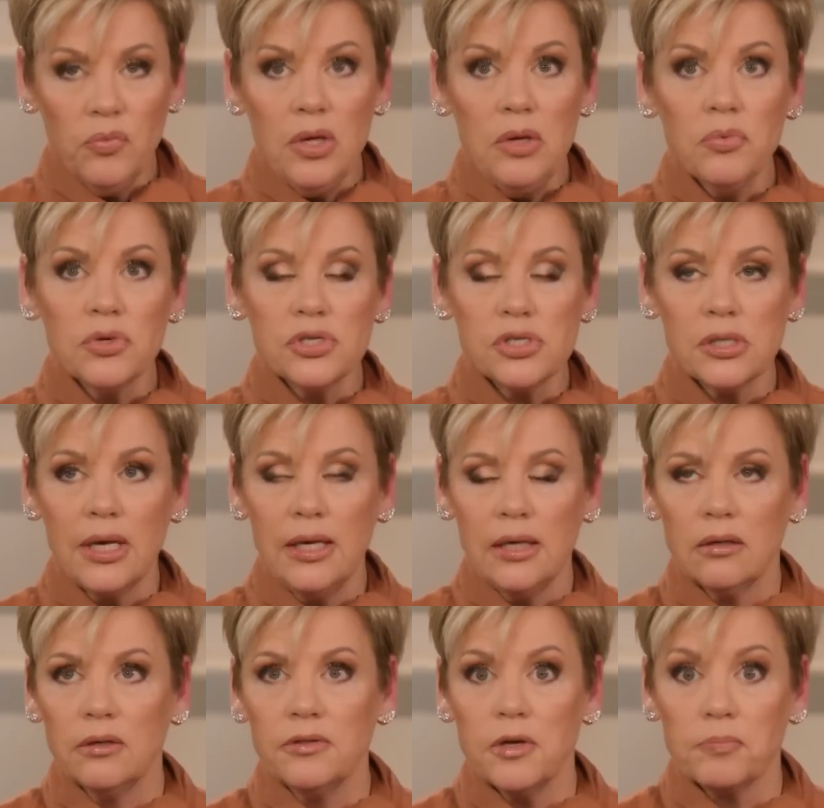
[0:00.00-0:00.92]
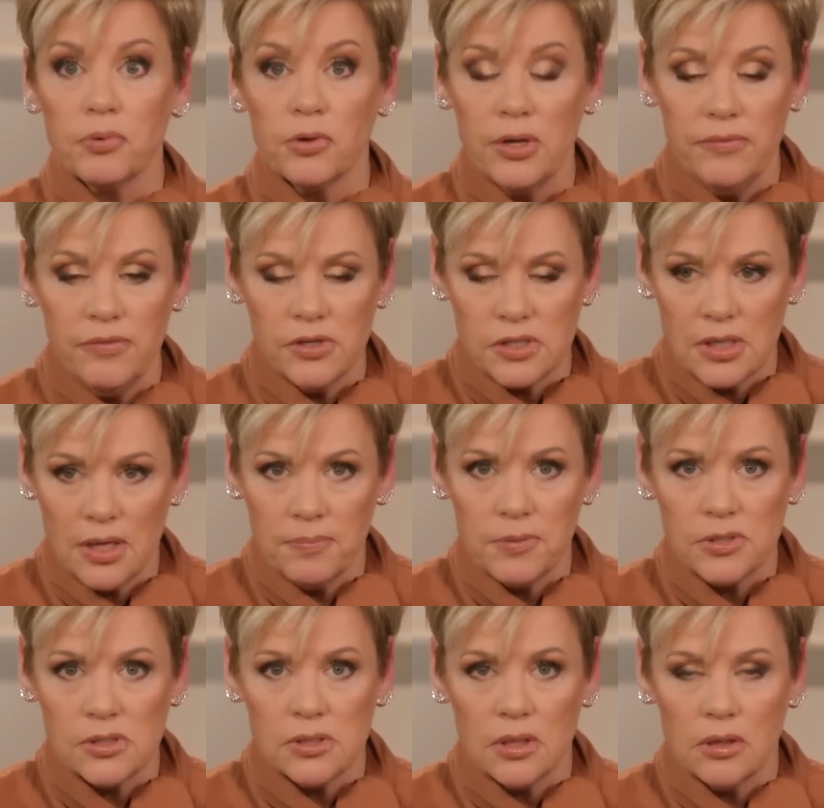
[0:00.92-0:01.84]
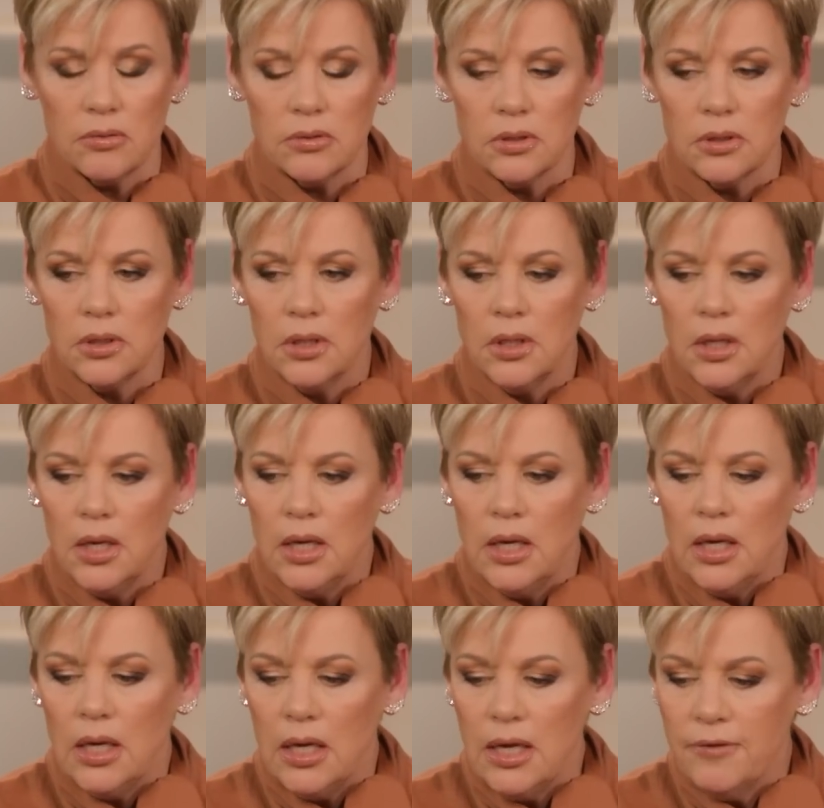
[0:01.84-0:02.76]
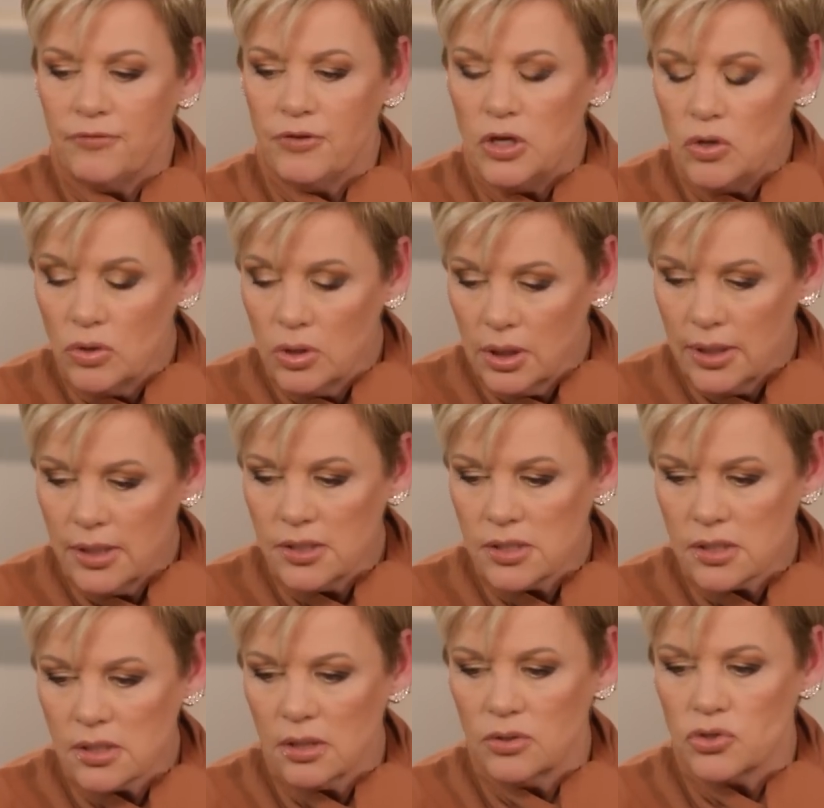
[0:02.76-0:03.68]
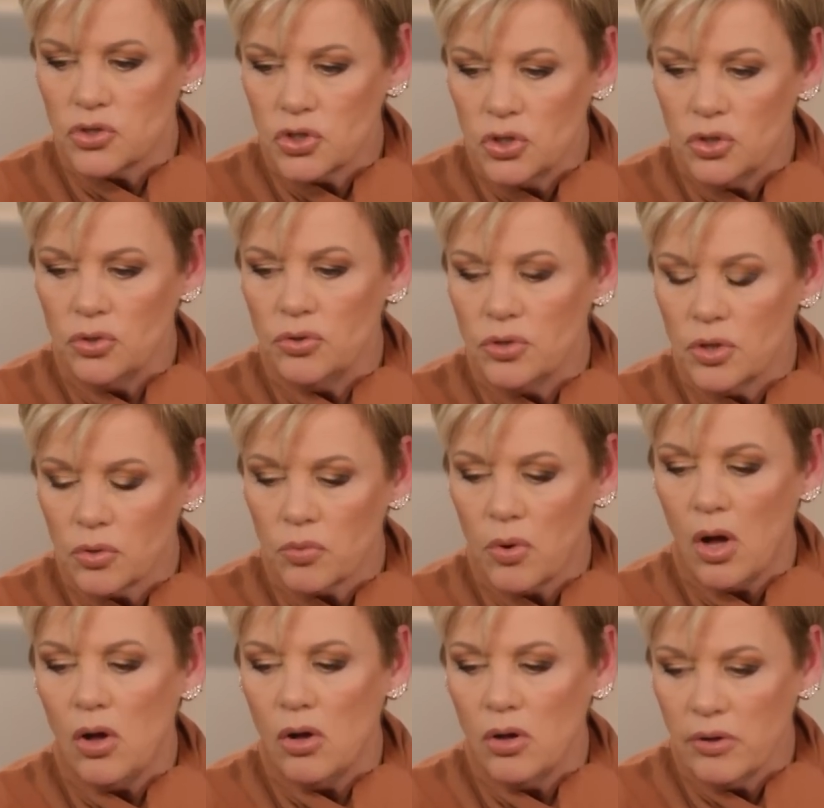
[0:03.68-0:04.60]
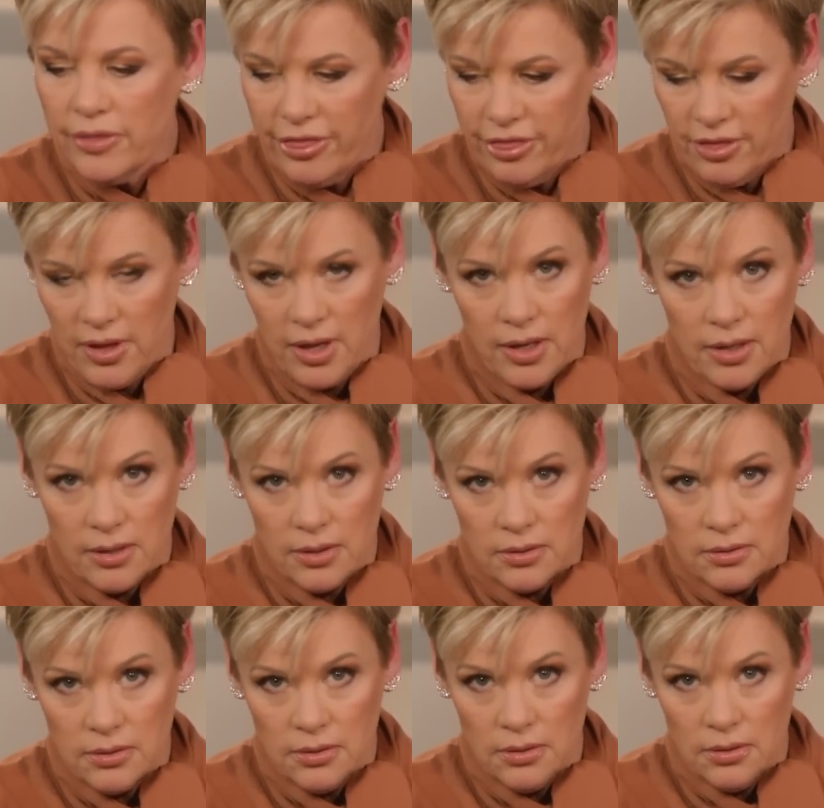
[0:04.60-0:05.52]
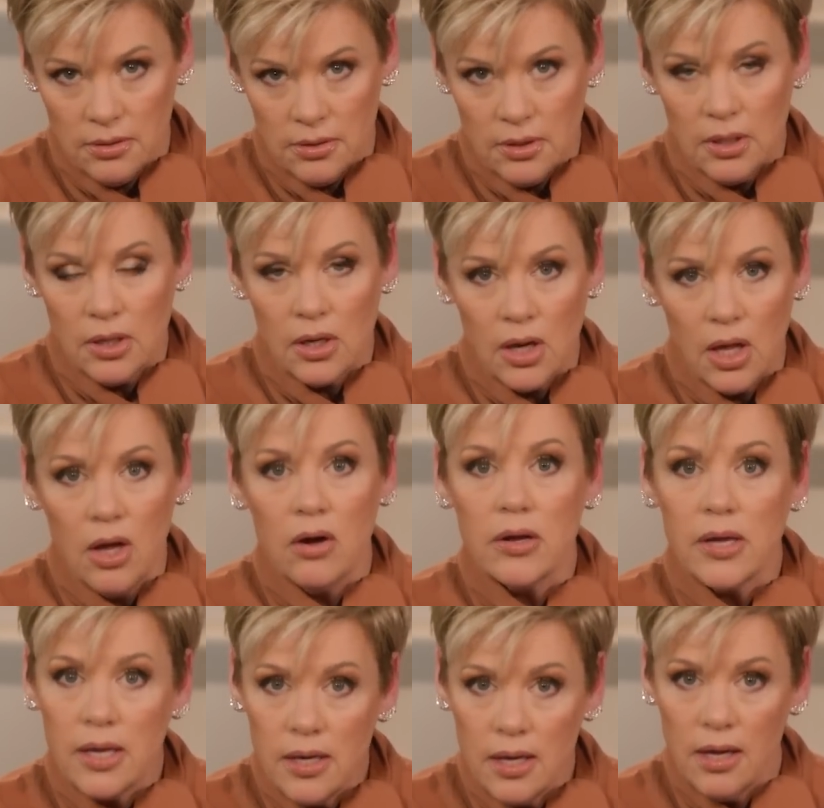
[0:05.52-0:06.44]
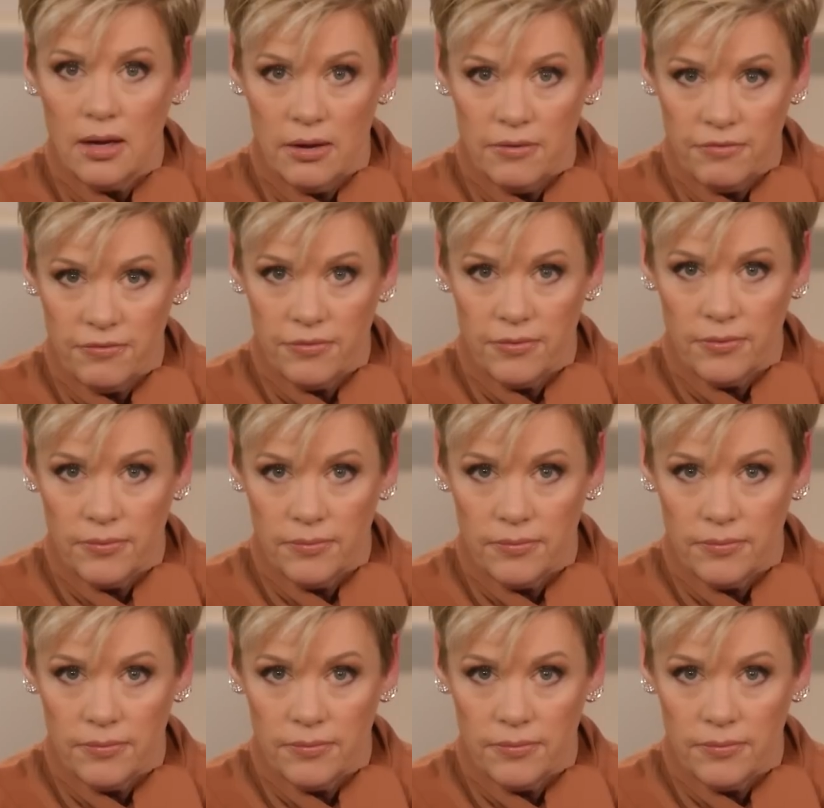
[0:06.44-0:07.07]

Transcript: We were saying on the previous episode, if you listen to the wrong thing long enough,